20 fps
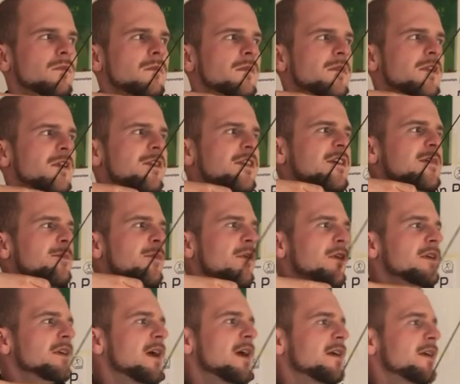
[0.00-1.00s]
So at this
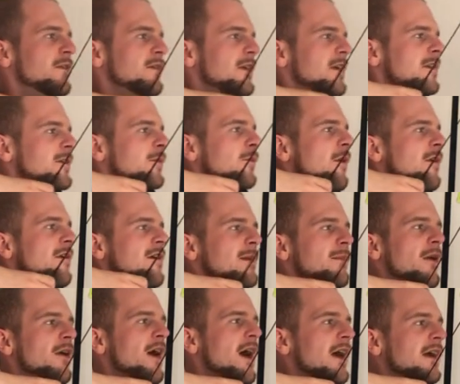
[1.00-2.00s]
point, I don't need to worry
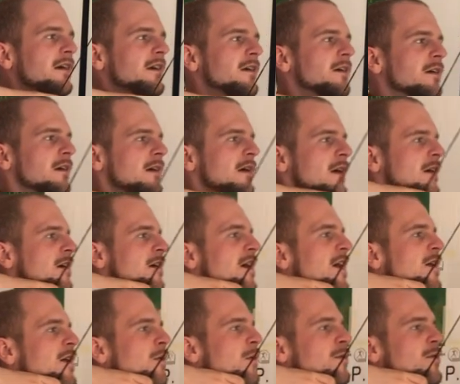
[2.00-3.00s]
about anchor.
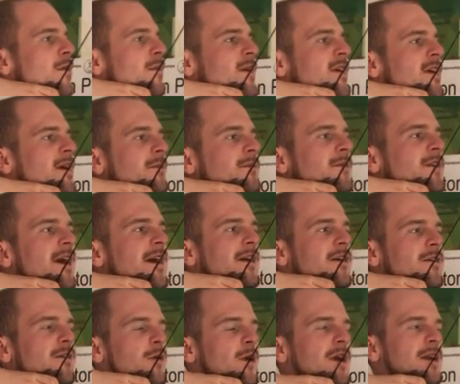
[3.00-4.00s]
I will probably come to
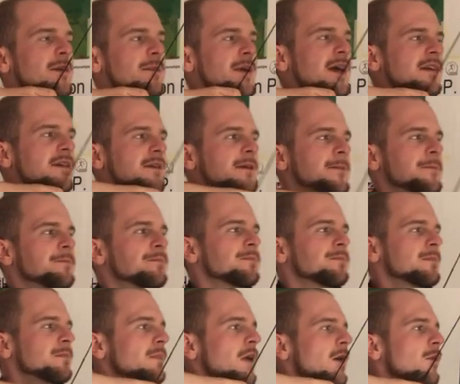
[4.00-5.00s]
anchor quite a bit,
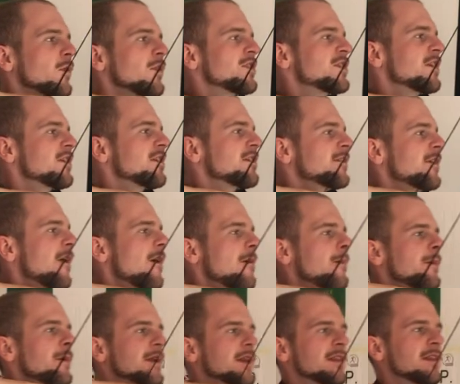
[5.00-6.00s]
but we're just
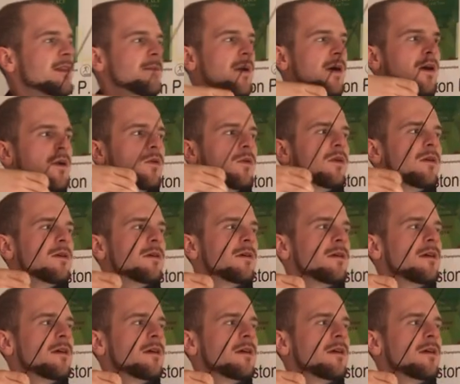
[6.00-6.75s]
opening the bow,